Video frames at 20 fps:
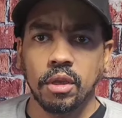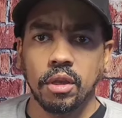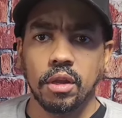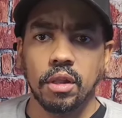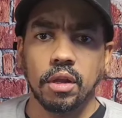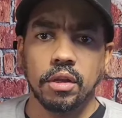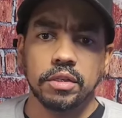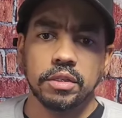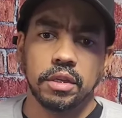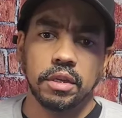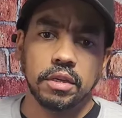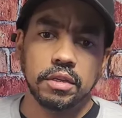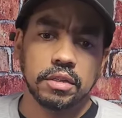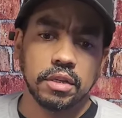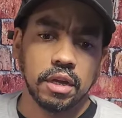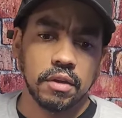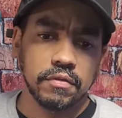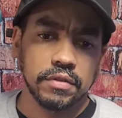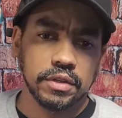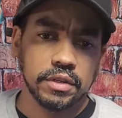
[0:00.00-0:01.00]
Clark's Key
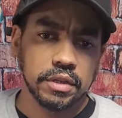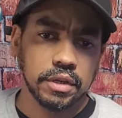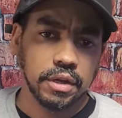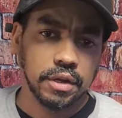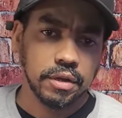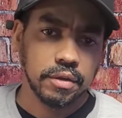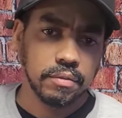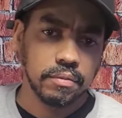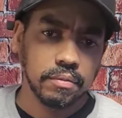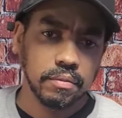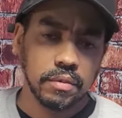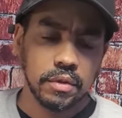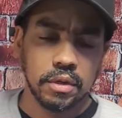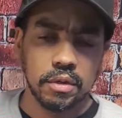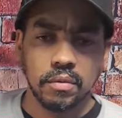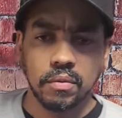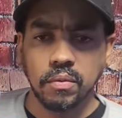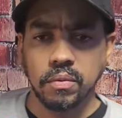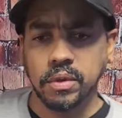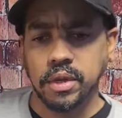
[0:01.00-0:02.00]
Services here.
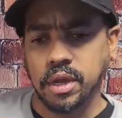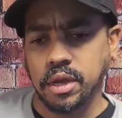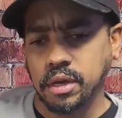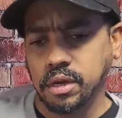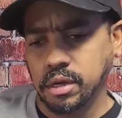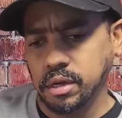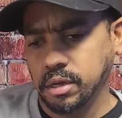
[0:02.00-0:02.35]
We got